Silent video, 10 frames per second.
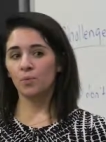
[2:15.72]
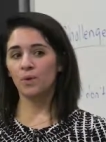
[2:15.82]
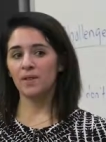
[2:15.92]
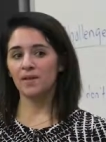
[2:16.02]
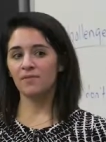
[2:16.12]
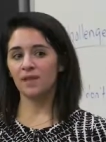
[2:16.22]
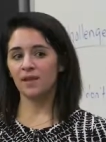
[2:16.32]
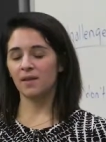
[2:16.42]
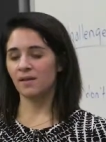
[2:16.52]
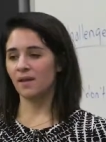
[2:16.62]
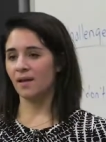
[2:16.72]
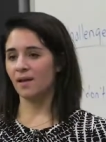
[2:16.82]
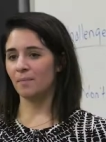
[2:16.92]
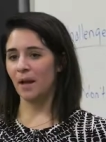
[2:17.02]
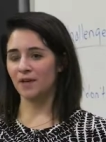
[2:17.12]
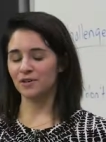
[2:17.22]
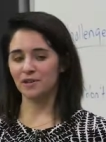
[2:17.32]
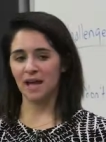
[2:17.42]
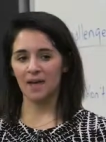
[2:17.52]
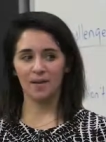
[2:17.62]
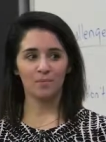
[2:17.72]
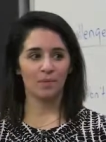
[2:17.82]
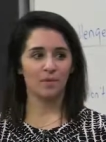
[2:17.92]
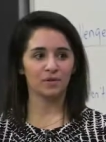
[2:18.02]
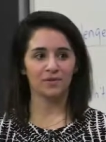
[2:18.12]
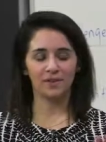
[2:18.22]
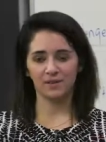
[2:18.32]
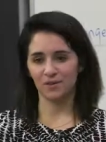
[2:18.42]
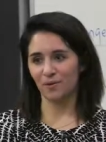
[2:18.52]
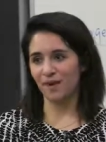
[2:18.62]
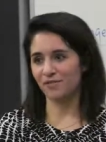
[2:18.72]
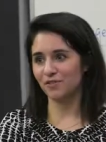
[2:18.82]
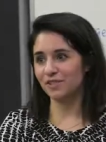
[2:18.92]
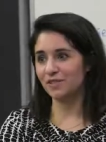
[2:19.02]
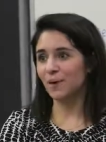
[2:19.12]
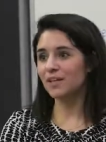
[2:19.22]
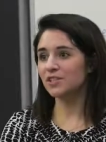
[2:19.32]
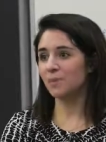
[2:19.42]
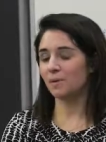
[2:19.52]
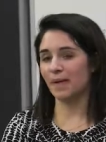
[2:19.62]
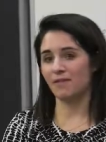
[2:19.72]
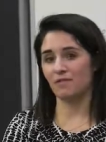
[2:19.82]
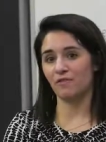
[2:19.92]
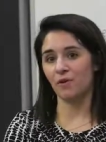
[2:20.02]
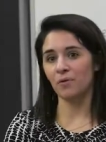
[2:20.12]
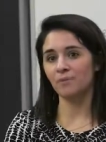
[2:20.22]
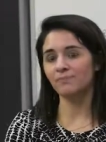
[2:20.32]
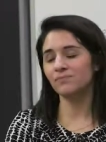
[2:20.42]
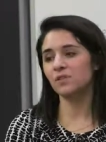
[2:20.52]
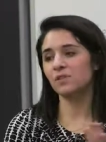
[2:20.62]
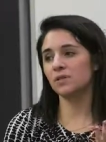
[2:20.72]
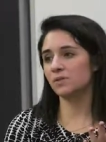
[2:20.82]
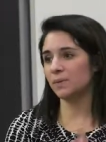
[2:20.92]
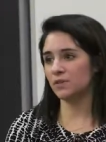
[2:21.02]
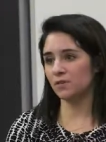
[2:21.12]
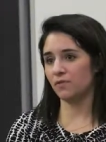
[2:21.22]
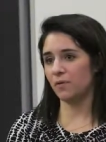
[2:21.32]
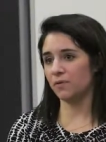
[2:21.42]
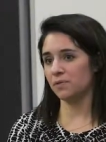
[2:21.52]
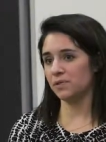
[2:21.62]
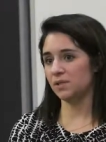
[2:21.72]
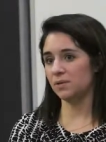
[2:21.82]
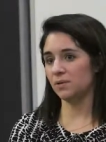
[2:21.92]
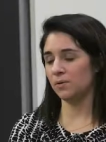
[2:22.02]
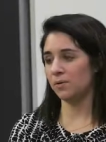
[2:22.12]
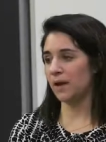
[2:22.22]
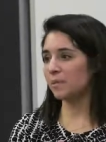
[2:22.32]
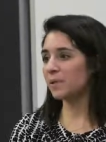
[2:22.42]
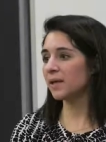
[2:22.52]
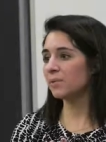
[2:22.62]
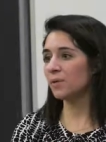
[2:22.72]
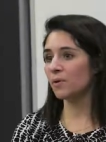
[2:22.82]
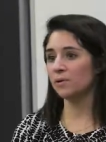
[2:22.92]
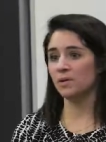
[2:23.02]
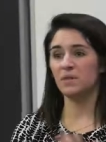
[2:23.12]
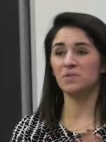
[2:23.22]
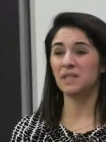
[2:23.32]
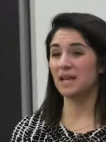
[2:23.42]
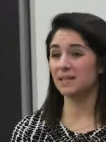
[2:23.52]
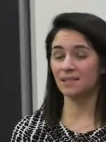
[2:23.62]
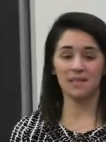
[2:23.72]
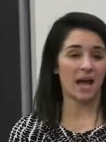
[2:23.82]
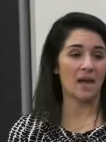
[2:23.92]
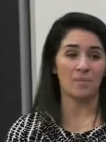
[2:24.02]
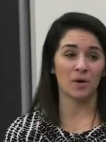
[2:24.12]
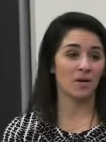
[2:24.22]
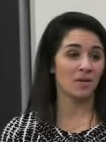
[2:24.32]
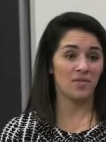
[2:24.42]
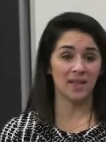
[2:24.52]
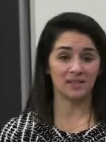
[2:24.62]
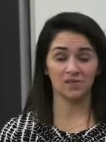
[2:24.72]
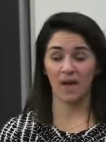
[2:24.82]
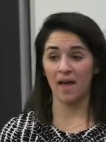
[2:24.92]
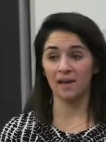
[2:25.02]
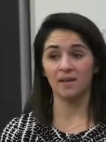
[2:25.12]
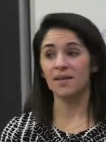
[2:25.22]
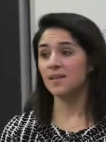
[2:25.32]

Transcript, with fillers: We live in a modern time where most of us don't have a wristwatch, but we have a phone. So just switch your phone to airplane mode, use that as a timer, that's fine.